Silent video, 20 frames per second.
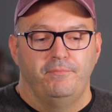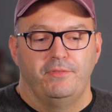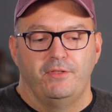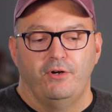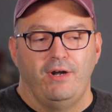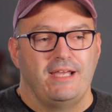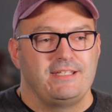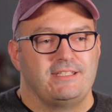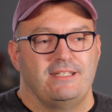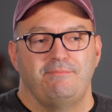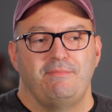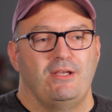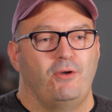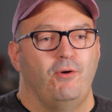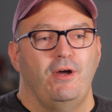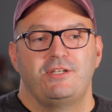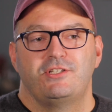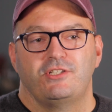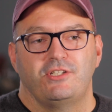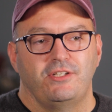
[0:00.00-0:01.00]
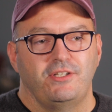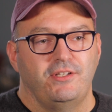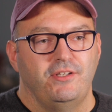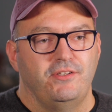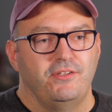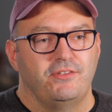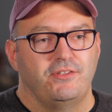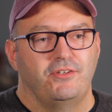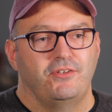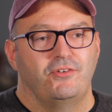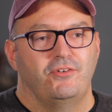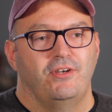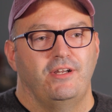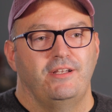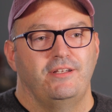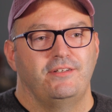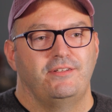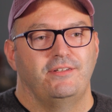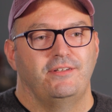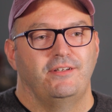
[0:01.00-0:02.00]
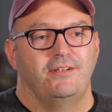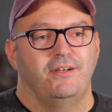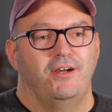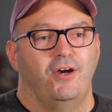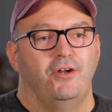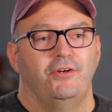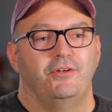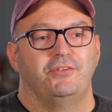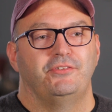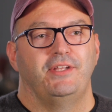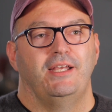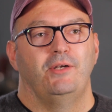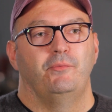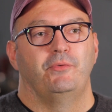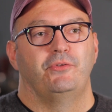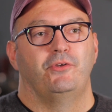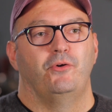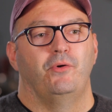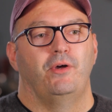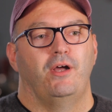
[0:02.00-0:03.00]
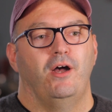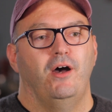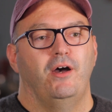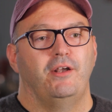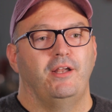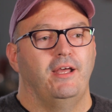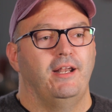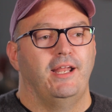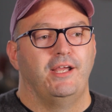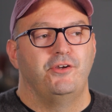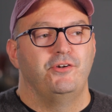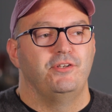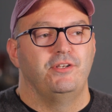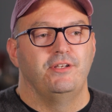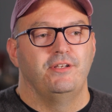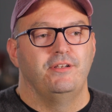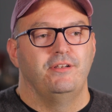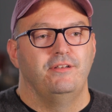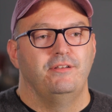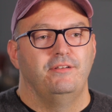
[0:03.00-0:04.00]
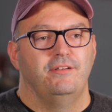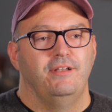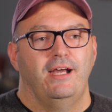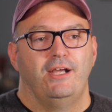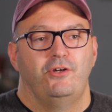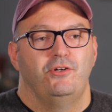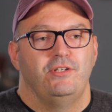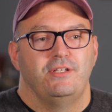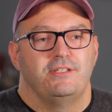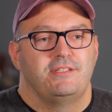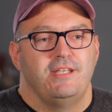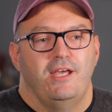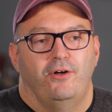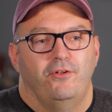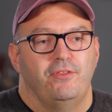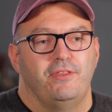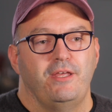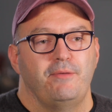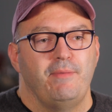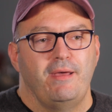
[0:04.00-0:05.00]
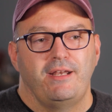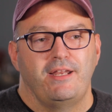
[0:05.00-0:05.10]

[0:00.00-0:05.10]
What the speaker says: they're asking me questions and trying to understand what's going on. And I couldn't tell them